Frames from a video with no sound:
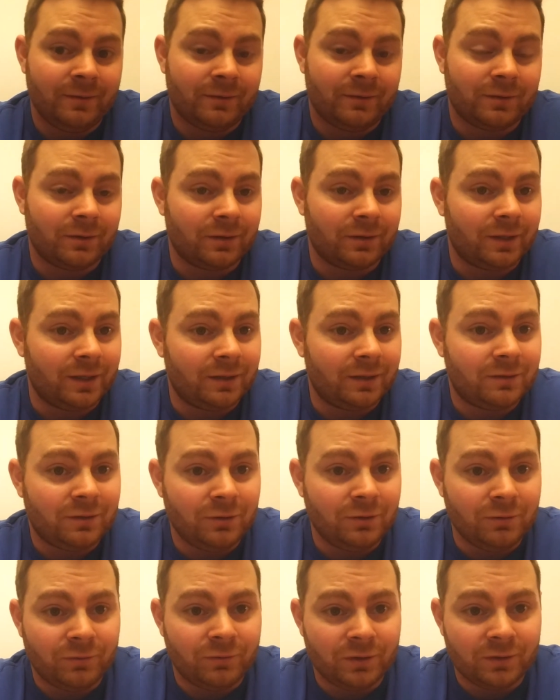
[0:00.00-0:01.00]
They're like
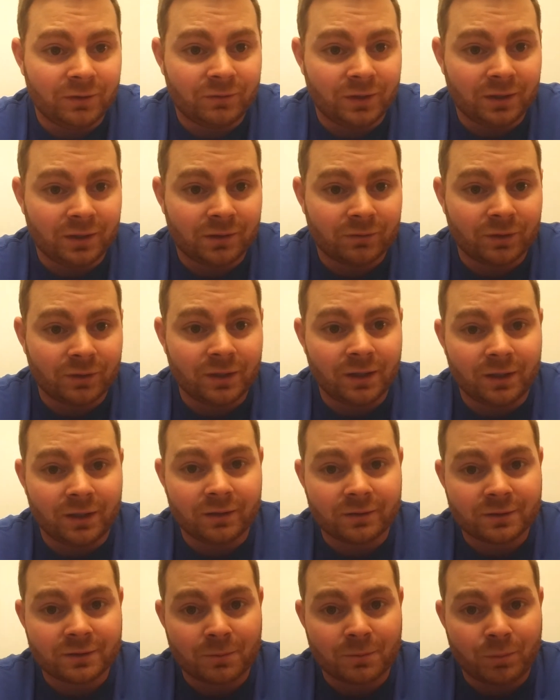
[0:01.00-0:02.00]
$2.50,
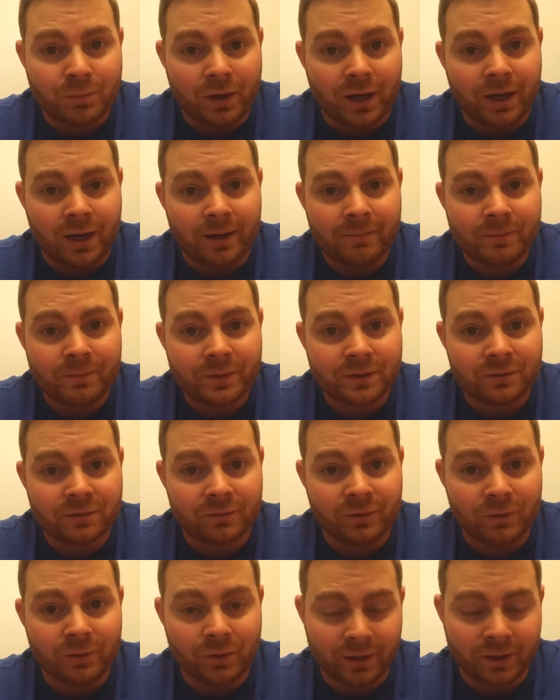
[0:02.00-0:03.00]
$3 a pop. So if
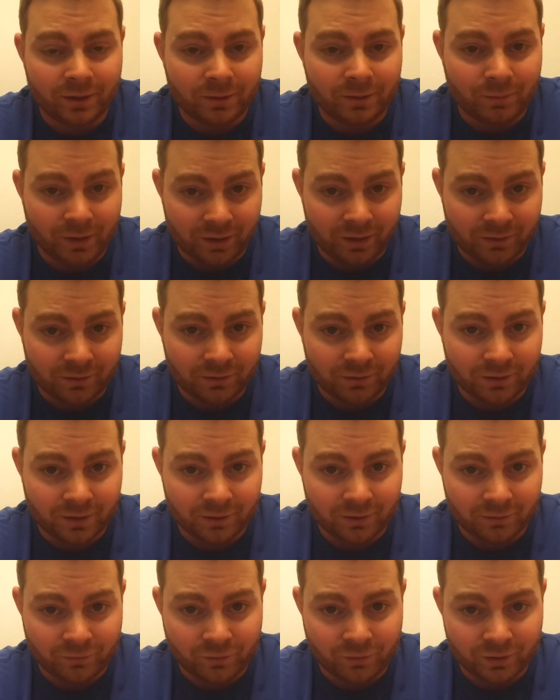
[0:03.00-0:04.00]
you wanted to buy 30
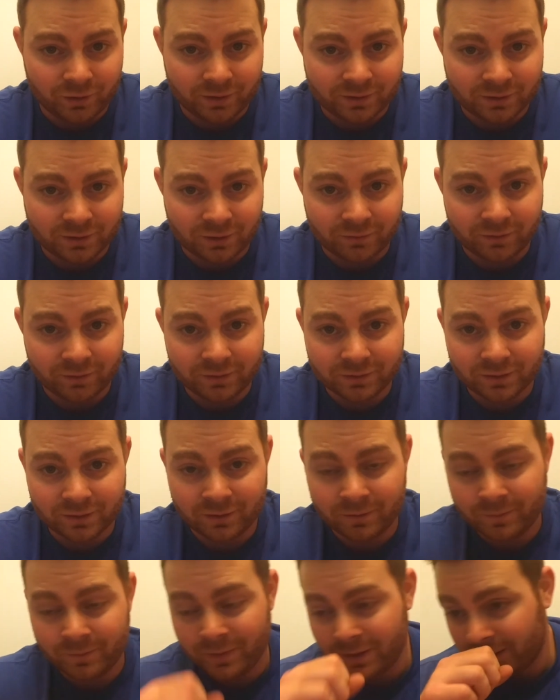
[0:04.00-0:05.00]
or 40 servings of
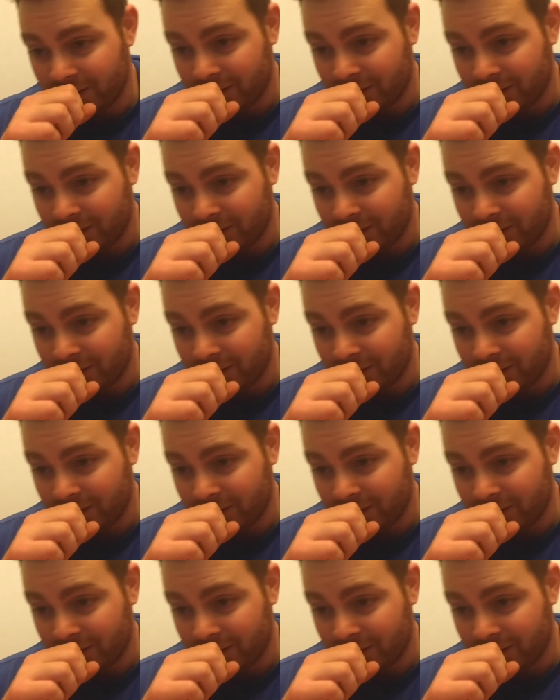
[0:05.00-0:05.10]
them,